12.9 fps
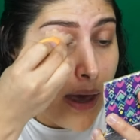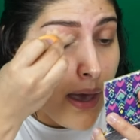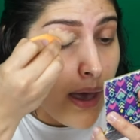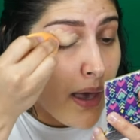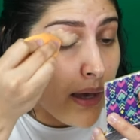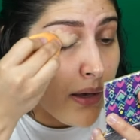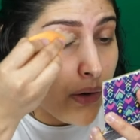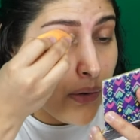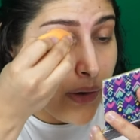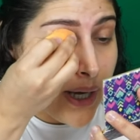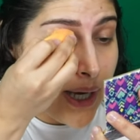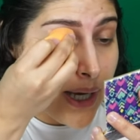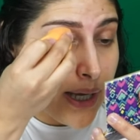and go
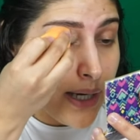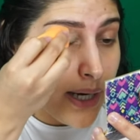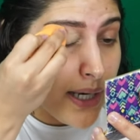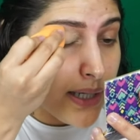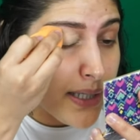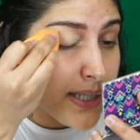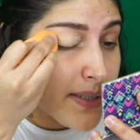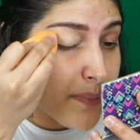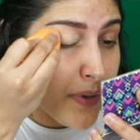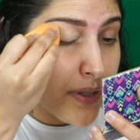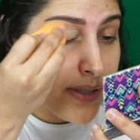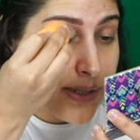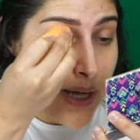ahead and
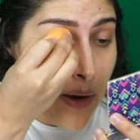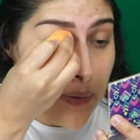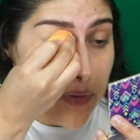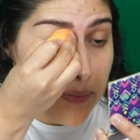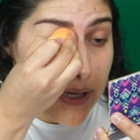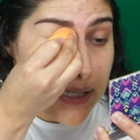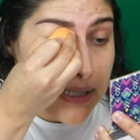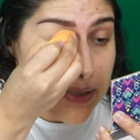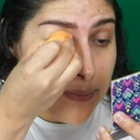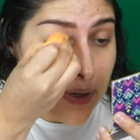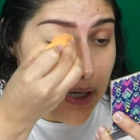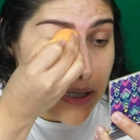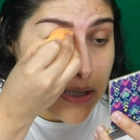disperse that with my
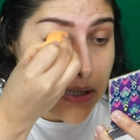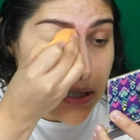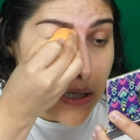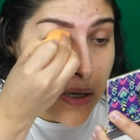sponge.